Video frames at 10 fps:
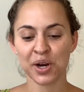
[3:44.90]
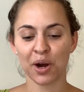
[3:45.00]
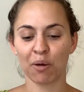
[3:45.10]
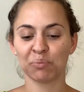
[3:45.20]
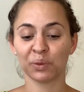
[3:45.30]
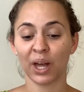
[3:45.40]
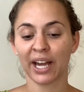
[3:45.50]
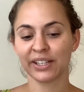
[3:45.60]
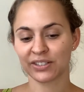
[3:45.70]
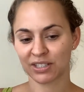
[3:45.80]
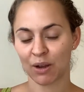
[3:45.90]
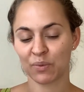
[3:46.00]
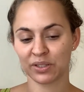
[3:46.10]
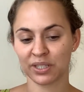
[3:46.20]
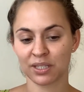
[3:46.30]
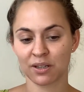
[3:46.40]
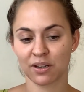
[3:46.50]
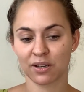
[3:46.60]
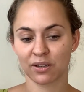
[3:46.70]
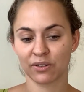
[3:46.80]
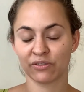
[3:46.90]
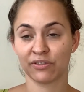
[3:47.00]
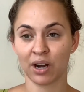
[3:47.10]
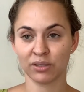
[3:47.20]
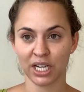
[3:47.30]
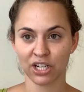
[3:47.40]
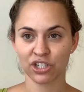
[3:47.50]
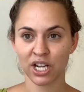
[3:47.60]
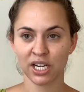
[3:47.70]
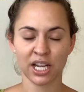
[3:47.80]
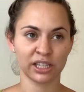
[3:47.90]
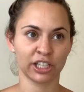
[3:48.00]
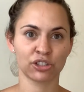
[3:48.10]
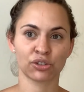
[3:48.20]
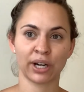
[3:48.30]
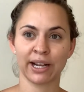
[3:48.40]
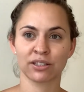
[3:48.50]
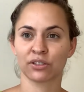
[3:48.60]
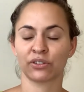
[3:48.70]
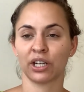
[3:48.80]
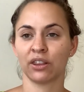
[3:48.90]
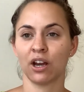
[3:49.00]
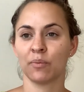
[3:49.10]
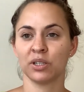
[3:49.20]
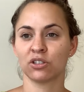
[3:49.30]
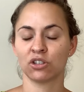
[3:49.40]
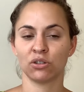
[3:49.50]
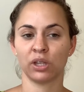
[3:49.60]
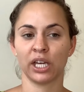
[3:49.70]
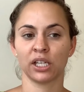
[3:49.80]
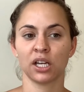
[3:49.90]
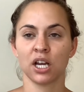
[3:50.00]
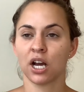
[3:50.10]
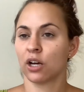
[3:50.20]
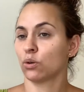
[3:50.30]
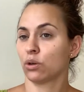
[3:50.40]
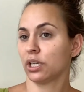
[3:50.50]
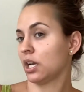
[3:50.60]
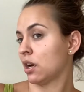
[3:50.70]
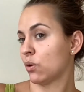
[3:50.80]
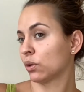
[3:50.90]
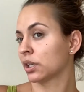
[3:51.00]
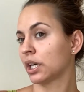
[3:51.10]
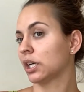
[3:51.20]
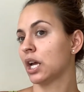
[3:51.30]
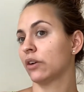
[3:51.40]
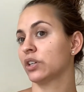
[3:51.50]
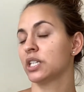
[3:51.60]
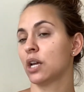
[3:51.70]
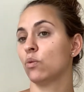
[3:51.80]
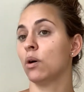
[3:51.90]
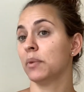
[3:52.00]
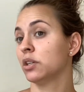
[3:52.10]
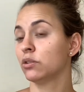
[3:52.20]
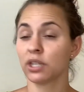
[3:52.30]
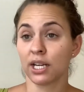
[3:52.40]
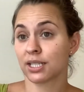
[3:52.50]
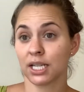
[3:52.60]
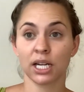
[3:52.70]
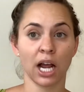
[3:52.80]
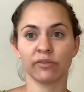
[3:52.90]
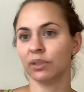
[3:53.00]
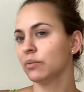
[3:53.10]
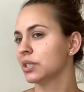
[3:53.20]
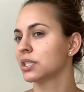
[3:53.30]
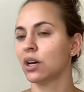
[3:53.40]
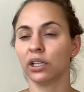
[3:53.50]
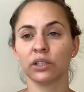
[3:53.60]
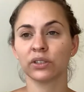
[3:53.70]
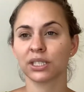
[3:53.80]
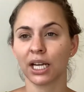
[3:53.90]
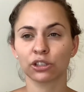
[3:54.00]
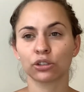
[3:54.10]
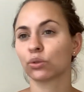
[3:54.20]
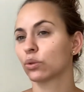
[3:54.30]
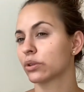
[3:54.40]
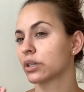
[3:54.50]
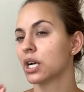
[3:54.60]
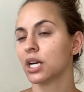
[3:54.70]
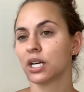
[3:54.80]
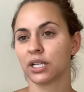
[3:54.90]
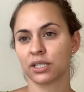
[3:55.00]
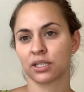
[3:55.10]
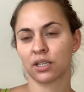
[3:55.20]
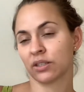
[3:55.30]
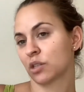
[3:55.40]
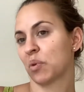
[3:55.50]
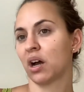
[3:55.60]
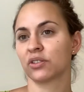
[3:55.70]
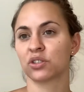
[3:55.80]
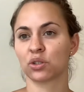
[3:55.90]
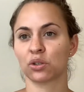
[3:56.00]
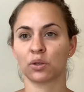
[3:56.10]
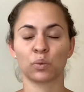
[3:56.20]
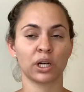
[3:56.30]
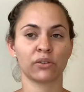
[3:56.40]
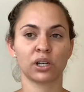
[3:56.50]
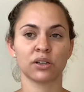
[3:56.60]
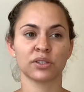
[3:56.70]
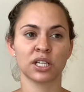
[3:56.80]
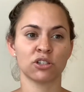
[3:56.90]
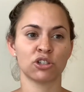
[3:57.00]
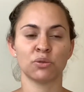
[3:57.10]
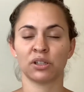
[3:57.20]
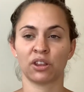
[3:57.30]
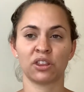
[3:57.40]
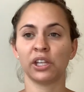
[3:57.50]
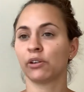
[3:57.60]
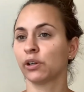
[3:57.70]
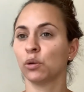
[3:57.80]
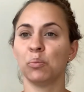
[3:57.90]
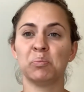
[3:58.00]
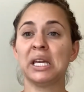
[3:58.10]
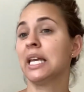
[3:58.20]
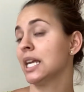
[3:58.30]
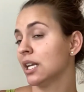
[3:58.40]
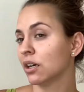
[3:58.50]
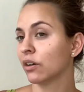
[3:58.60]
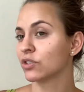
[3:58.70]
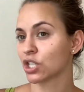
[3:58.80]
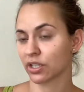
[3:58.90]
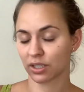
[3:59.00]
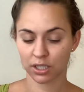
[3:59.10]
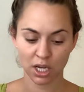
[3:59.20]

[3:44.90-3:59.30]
applying someone's foundation and like transferring them into like an ordinary everyday woman that did have maybe uneven texture or sunspots or whatever else into an ethereal being of just